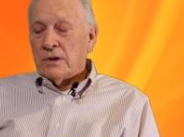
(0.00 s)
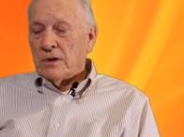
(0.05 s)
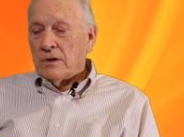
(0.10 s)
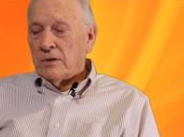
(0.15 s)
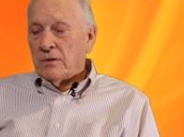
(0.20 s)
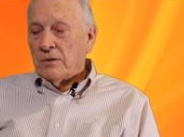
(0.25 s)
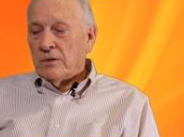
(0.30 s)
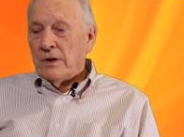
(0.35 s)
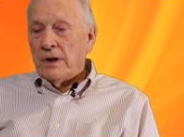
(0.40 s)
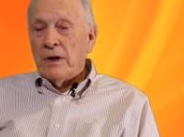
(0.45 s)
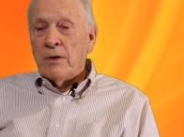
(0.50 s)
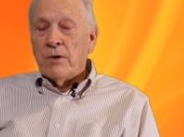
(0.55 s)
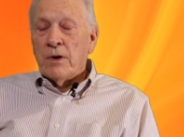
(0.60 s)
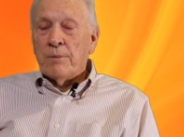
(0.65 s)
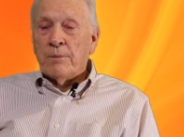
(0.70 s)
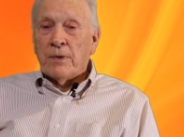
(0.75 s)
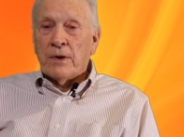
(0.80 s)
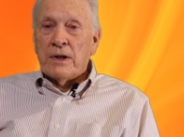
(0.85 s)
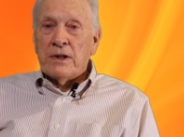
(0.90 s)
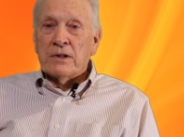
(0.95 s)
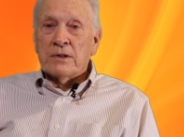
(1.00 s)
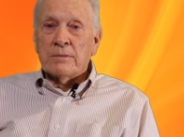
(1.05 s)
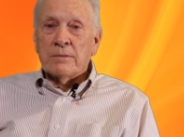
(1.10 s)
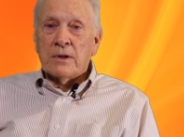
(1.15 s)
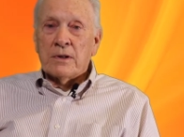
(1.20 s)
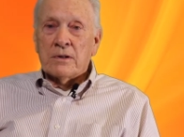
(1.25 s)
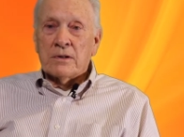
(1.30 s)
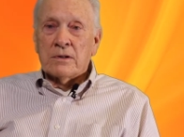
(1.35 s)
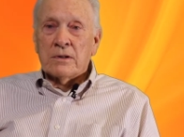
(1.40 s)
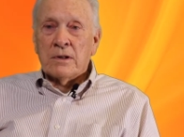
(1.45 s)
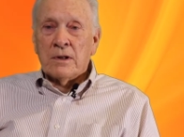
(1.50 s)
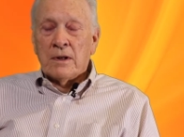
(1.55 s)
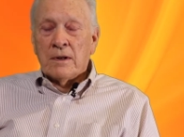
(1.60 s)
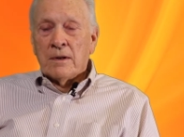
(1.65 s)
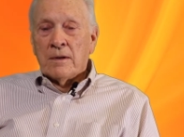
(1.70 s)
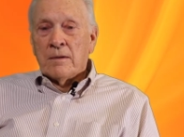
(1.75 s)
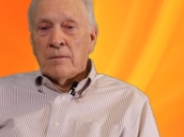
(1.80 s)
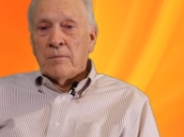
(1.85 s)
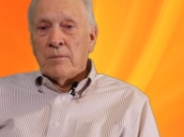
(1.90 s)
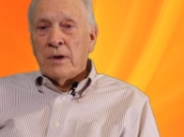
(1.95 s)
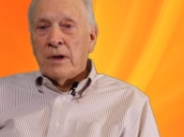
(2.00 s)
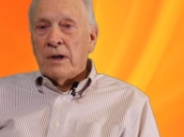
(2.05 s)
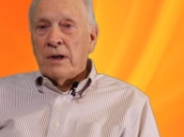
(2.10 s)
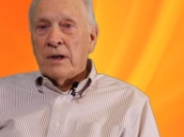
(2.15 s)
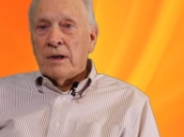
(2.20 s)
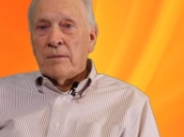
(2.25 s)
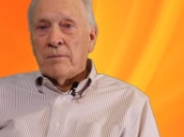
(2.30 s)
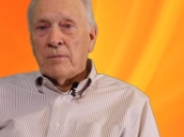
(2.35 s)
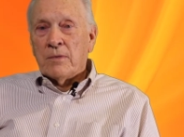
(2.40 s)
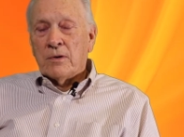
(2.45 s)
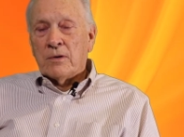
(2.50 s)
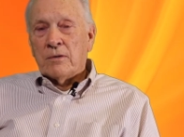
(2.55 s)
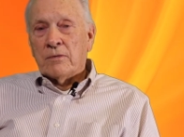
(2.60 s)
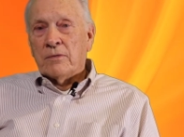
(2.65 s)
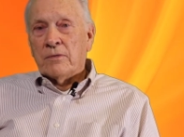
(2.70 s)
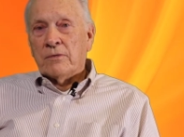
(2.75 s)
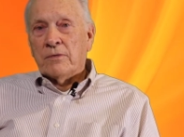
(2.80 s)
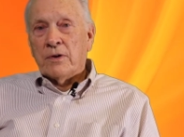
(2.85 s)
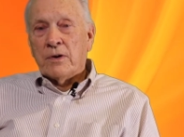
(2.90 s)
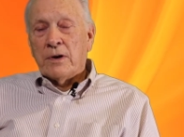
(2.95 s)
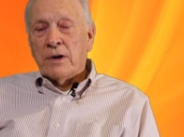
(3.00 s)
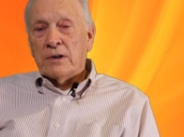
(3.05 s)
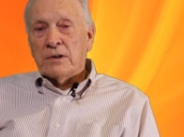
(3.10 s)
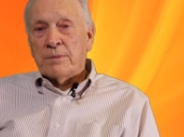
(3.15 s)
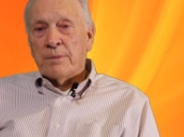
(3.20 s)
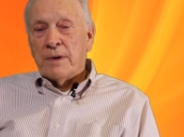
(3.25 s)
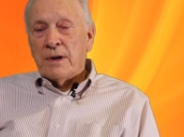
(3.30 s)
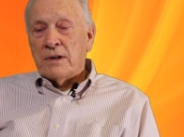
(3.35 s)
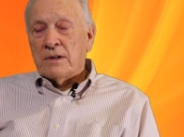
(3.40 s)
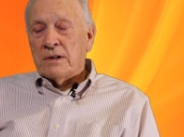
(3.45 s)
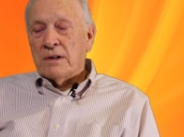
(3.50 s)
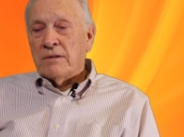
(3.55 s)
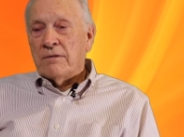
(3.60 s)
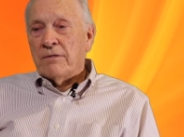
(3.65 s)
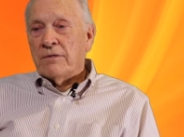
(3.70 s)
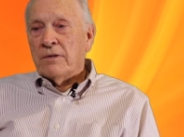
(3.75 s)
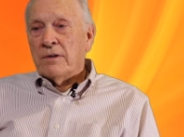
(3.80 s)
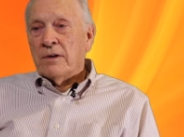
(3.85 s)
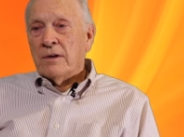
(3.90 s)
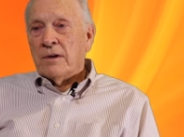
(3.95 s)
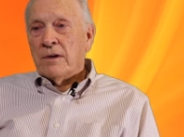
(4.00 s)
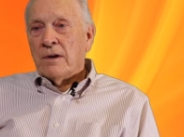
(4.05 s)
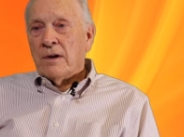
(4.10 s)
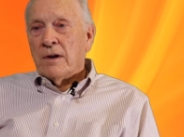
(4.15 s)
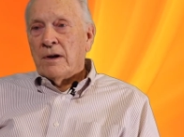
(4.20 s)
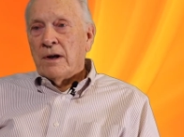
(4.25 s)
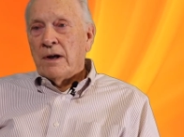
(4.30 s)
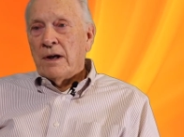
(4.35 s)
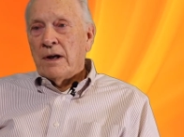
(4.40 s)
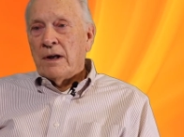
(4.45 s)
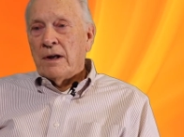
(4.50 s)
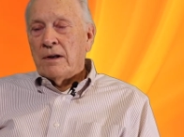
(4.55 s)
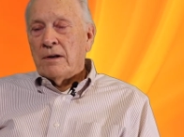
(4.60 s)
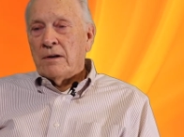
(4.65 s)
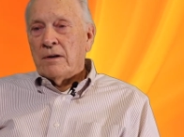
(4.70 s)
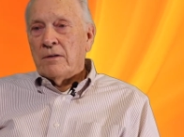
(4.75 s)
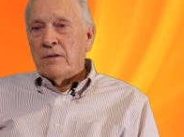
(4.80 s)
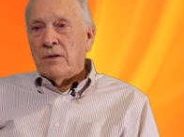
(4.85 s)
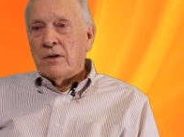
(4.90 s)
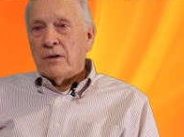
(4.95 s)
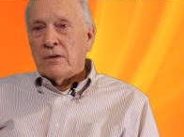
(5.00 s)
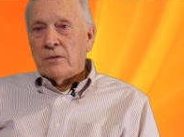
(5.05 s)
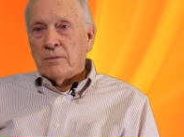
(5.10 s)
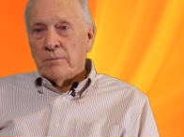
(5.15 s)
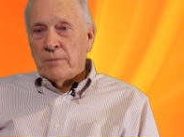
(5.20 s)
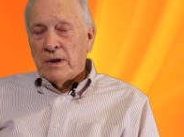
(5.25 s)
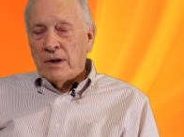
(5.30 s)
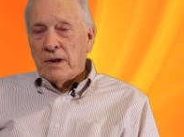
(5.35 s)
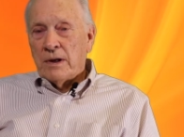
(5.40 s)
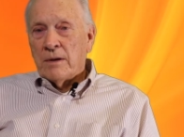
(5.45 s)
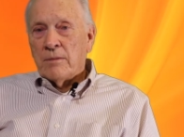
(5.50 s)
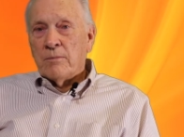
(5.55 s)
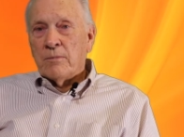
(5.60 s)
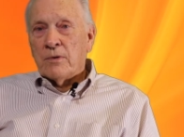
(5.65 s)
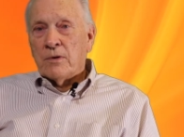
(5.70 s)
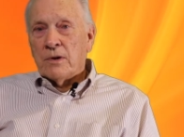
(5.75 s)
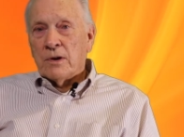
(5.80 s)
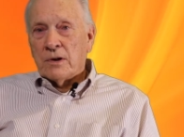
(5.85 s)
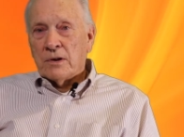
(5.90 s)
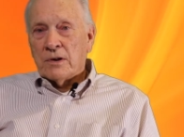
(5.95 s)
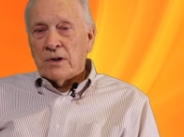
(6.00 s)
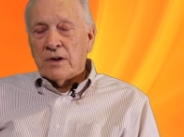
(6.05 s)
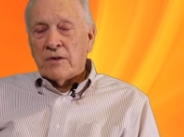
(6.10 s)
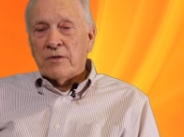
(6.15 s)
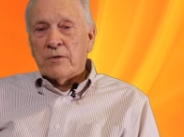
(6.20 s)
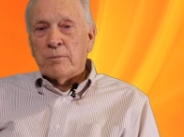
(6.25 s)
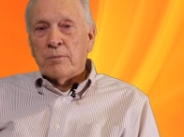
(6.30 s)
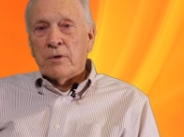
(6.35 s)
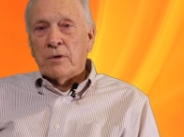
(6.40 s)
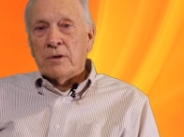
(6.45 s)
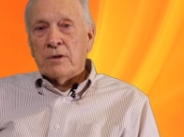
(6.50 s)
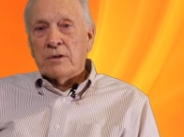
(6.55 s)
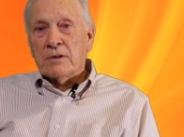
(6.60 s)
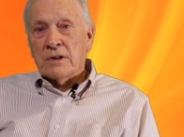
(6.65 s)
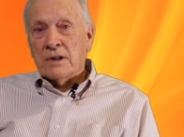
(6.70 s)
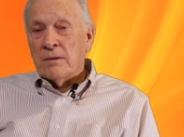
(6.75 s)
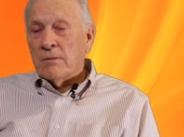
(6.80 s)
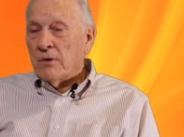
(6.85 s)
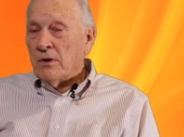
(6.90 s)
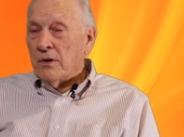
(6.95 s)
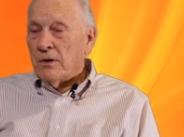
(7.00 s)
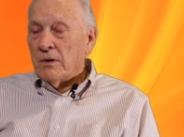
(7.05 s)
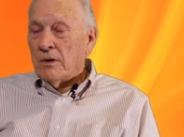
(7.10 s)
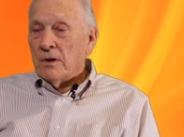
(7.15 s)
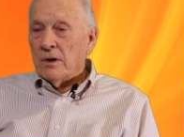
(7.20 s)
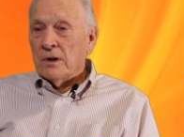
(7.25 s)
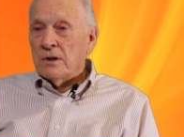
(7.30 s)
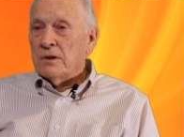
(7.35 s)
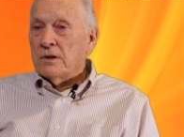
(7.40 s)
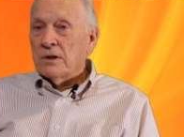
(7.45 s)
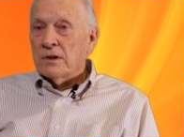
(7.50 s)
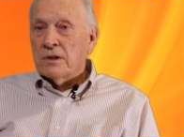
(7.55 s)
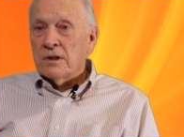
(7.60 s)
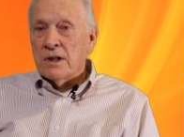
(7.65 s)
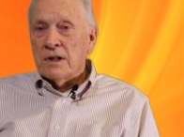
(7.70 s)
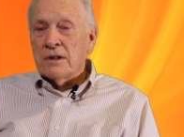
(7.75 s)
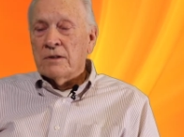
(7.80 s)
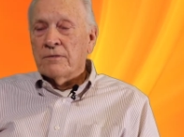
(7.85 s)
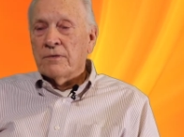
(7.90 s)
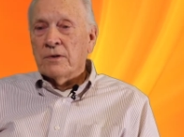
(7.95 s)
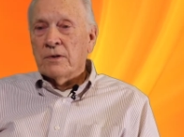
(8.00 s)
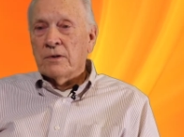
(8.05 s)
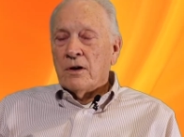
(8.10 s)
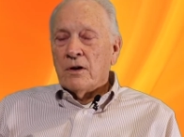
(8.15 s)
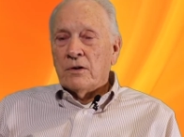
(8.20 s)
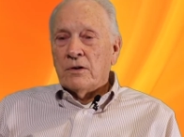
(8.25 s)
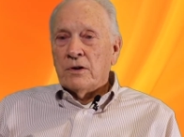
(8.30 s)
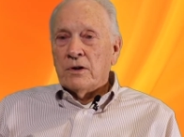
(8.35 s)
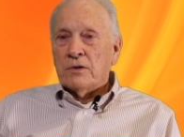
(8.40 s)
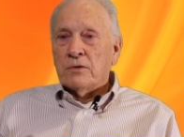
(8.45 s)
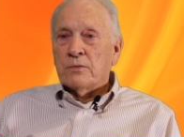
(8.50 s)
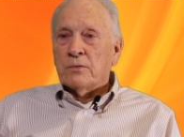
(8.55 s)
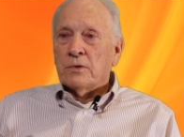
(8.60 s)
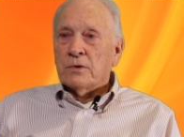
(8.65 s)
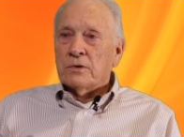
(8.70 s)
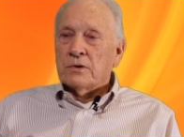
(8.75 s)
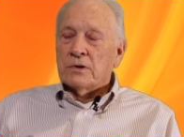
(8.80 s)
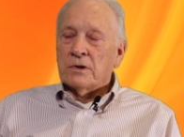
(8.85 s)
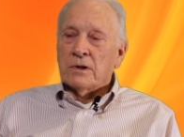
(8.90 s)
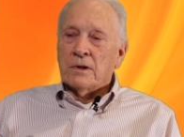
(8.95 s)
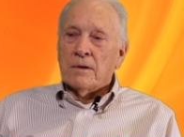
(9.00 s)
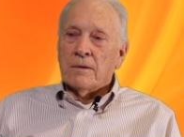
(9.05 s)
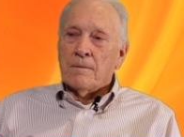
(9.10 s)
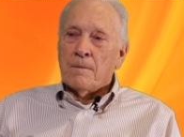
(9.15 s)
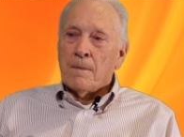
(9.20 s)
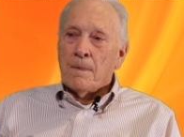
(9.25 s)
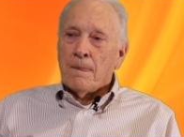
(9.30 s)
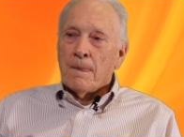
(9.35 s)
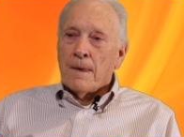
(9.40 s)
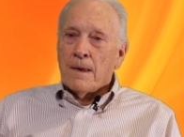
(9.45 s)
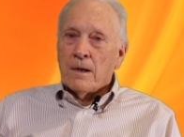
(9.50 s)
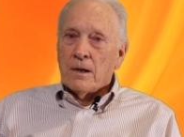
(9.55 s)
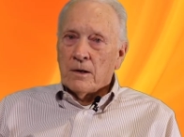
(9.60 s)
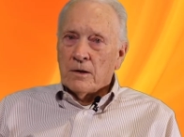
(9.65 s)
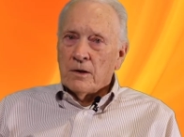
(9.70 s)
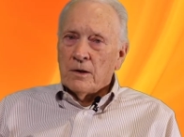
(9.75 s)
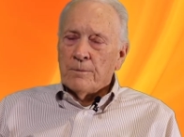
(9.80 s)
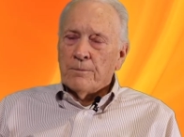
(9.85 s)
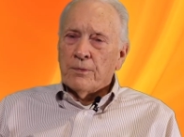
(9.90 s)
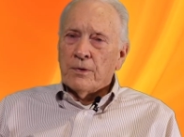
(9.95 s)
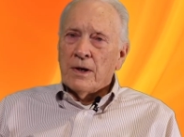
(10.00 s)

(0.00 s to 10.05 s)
uh, knee replacements, many of them are very expensive and many of them are uncomfortable and some are unsuccessful. But this was uh, a good